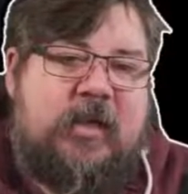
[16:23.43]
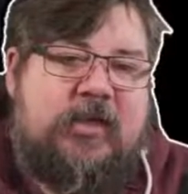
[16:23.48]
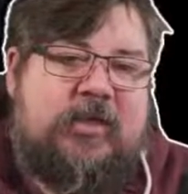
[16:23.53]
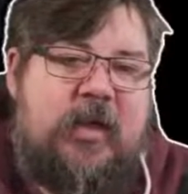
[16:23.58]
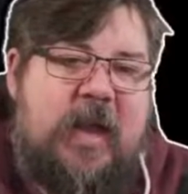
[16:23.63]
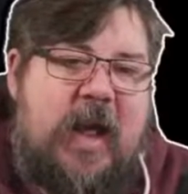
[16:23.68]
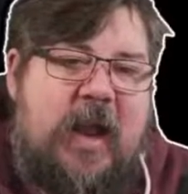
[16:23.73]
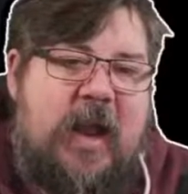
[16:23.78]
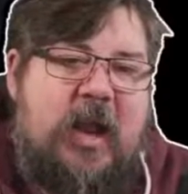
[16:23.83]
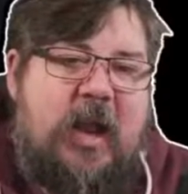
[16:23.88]
So,
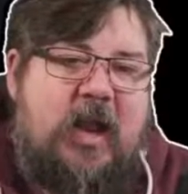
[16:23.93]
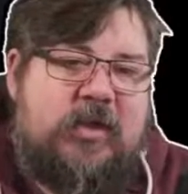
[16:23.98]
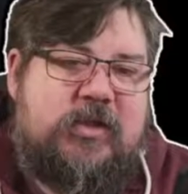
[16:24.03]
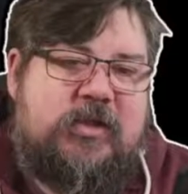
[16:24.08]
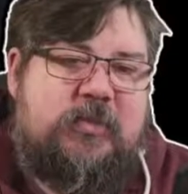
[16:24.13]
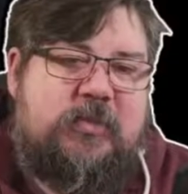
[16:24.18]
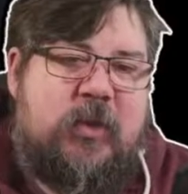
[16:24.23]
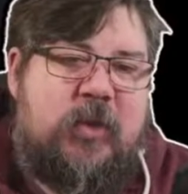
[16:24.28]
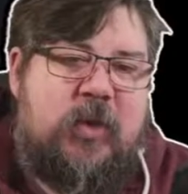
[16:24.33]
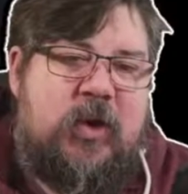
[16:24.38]
yeah,
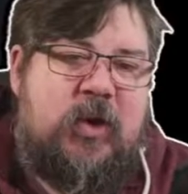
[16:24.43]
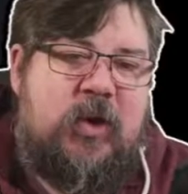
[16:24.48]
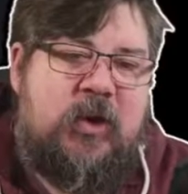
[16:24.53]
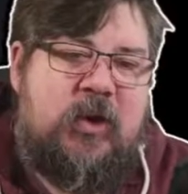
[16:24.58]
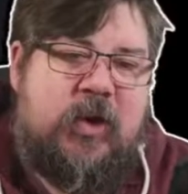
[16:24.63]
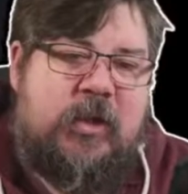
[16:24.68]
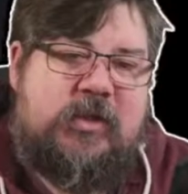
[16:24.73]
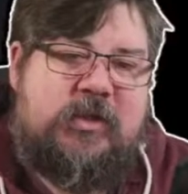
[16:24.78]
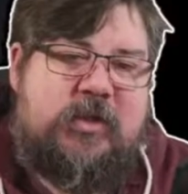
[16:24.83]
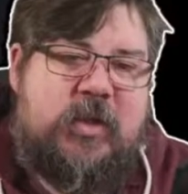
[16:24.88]
lots more
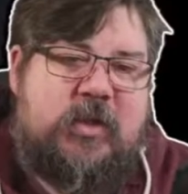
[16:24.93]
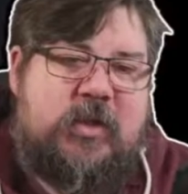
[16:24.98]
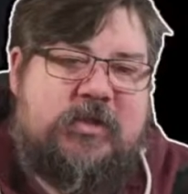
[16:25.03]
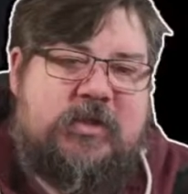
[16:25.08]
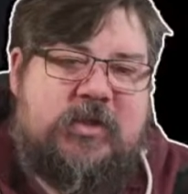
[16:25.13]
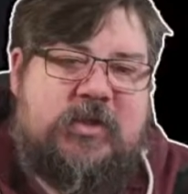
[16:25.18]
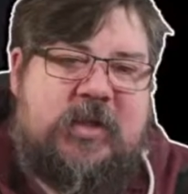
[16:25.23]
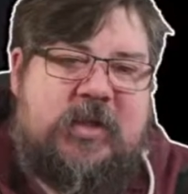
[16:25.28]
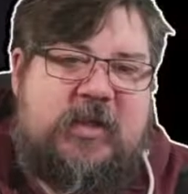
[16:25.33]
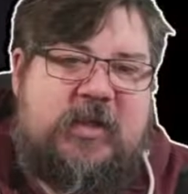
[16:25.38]
learnings,
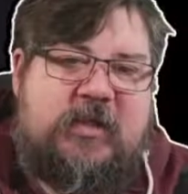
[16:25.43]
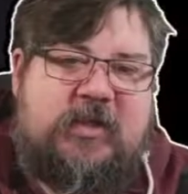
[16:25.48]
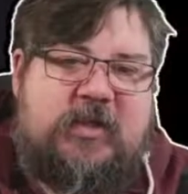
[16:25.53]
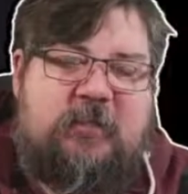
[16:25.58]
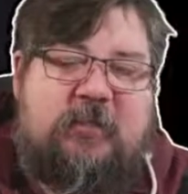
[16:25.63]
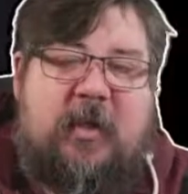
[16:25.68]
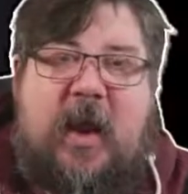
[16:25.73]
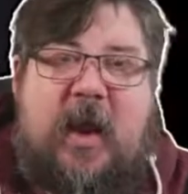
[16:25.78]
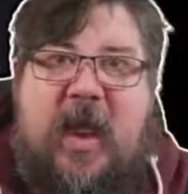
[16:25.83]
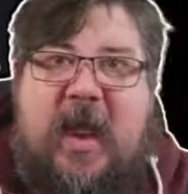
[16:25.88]
lots of things to
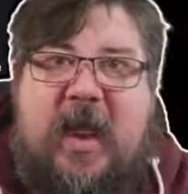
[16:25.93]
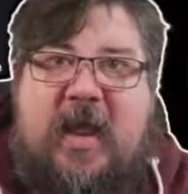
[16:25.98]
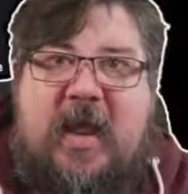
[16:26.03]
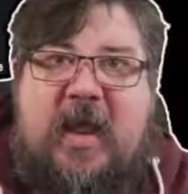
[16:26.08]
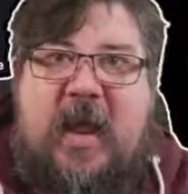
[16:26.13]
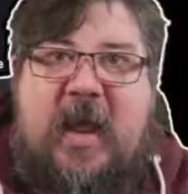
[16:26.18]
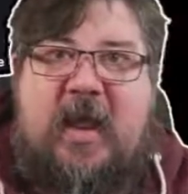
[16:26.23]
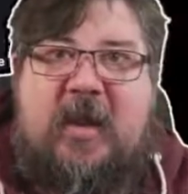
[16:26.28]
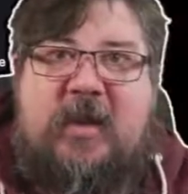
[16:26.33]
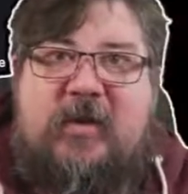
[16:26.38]

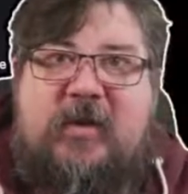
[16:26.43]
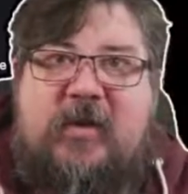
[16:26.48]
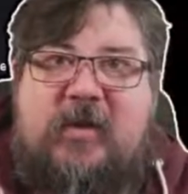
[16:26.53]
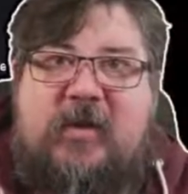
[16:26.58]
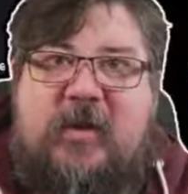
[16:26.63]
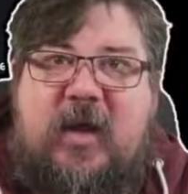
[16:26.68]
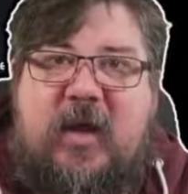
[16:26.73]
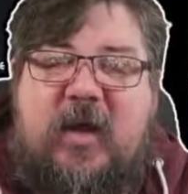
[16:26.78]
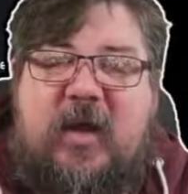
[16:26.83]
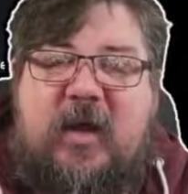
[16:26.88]
play
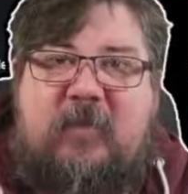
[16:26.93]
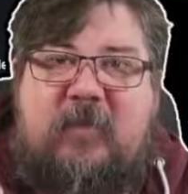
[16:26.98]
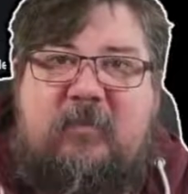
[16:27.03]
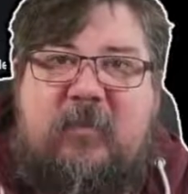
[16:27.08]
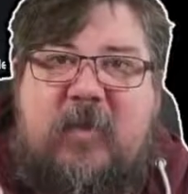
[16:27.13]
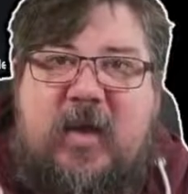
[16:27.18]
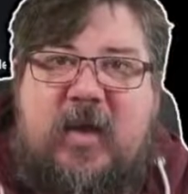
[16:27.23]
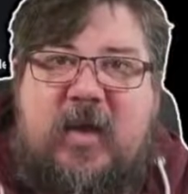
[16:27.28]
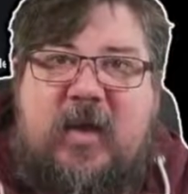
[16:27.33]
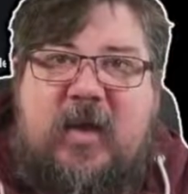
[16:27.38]
and
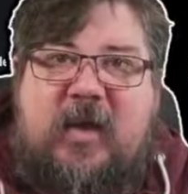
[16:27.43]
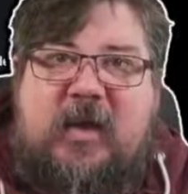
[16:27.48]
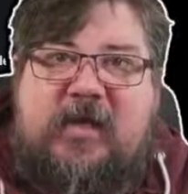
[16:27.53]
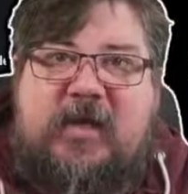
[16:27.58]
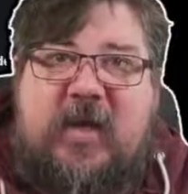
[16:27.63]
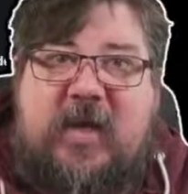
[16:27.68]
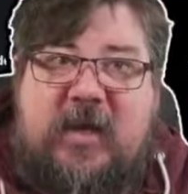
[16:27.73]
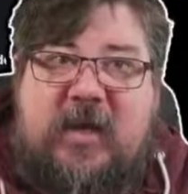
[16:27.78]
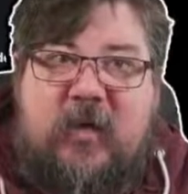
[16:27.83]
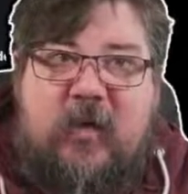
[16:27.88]

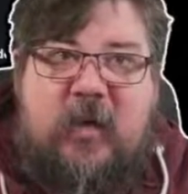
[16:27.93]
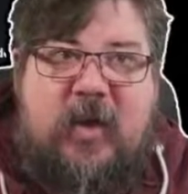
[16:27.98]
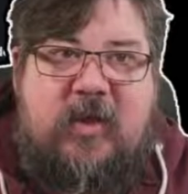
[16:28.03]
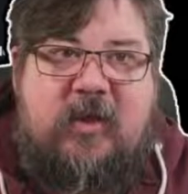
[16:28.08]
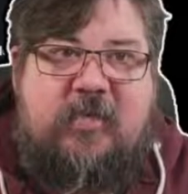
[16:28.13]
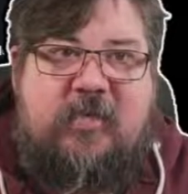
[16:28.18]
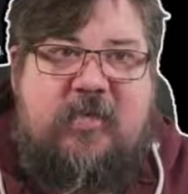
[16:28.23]
tinker with.